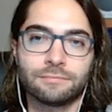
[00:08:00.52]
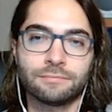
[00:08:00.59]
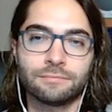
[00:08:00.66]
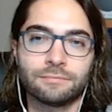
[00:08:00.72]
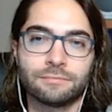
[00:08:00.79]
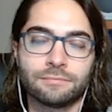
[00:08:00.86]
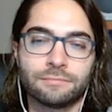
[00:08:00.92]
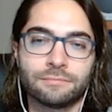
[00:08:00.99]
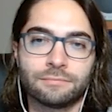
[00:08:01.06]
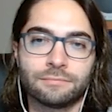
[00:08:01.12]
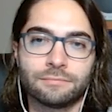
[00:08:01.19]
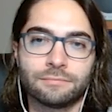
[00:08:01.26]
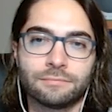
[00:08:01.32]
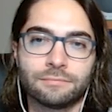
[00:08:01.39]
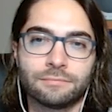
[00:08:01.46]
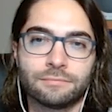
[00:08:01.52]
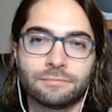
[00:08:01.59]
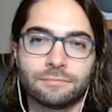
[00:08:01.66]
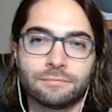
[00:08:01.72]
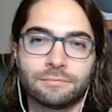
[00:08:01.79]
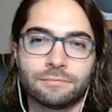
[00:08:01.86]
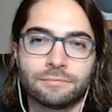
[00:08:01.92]

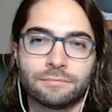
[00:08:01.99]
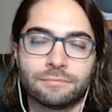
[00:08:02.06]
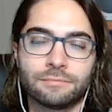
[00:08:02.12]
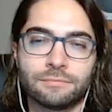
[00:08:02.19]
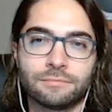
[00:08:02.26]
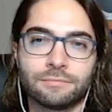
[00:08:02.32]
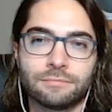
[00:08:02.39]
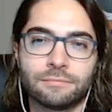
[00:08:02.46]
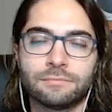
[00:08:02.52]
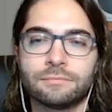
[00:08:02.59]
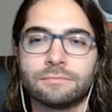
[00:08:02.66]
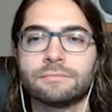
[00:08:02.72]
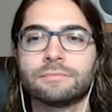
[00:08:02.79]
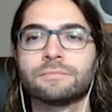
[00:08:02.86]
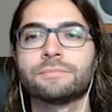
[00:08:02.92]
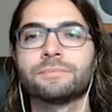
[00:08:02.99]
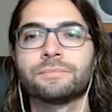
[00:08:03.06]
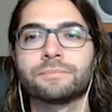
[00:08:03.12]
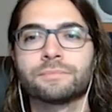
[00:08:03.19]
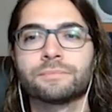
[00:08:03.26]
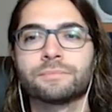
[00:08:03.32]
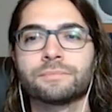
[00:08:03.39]

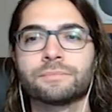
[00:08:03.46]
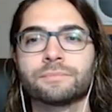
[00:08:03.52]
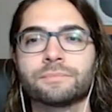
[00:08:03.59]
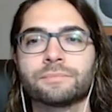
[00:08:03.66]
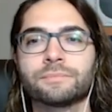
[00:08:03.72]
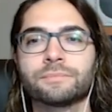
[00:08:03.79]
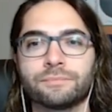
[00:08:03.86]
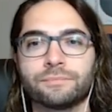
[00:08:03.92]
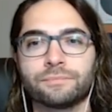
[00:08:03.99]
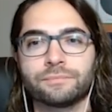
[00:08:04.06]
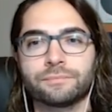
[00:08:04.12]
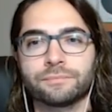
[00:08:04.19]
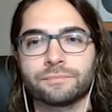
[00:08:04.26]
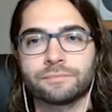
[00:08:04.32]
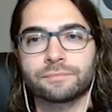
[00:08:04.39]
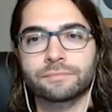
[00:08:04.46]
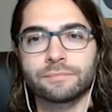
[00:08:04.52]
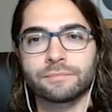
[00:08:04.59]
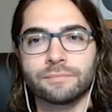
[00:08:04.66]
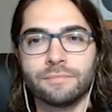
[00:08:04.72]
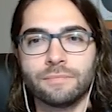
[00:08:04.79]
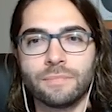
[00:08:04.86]

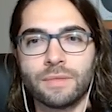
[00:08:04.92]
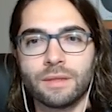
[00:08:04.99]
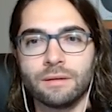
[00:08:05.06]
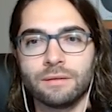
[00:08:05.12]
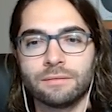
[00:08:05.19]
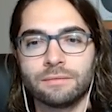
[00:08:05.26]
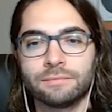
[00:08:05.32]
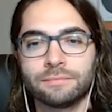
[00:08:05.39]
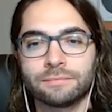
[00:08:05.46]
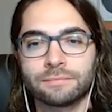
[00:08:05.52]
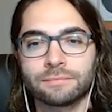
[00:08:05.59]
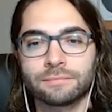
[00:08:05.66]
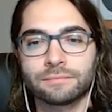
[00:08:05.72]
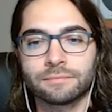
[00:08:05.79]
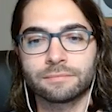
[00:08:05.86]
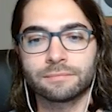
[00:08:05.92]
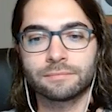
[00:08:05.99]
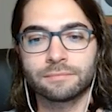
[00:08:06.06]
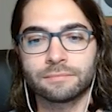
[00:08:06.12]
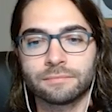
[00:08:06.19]
(silent)